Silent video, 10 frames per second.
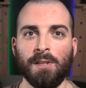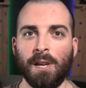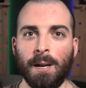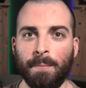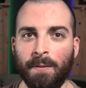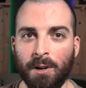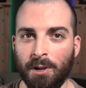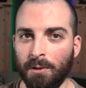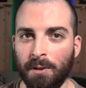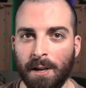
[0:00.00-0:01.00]
the setup for your
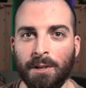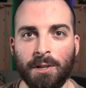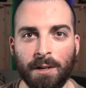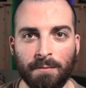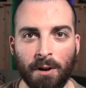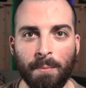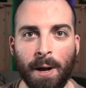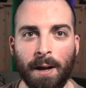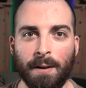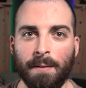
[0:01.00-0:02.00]
newly engineered
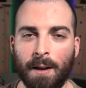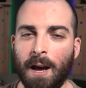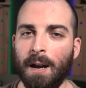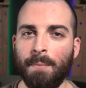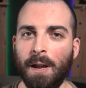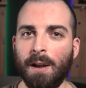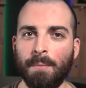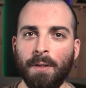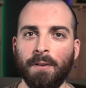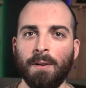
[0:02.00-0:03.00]
robot, automating a
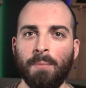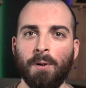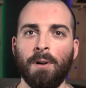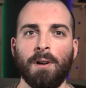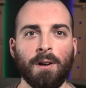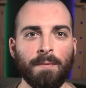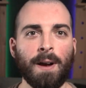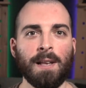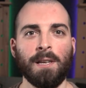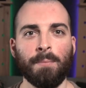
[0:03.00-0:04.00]
monthly report, or
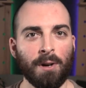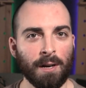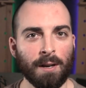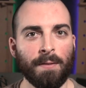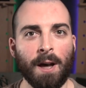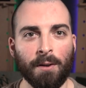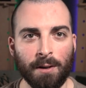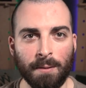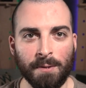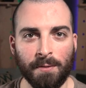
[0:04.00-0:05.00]
devising predictive
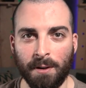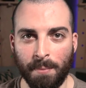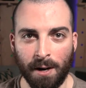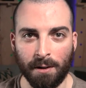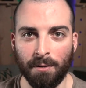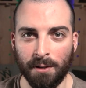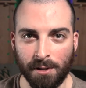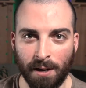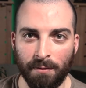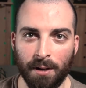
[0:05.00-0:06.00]
algorithms for your medical
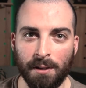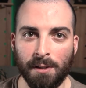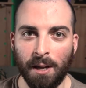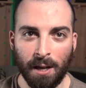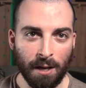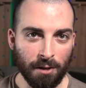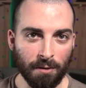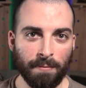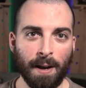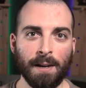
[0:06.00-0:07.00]
discoveries,
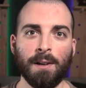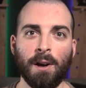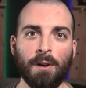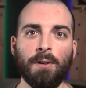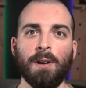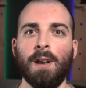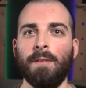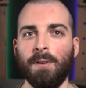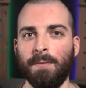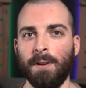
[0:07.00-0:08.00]
you'll find code in
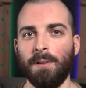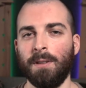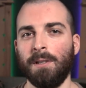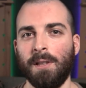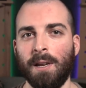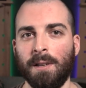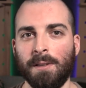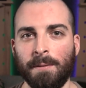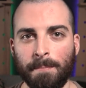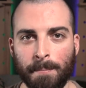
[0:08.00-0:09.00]
every field these days.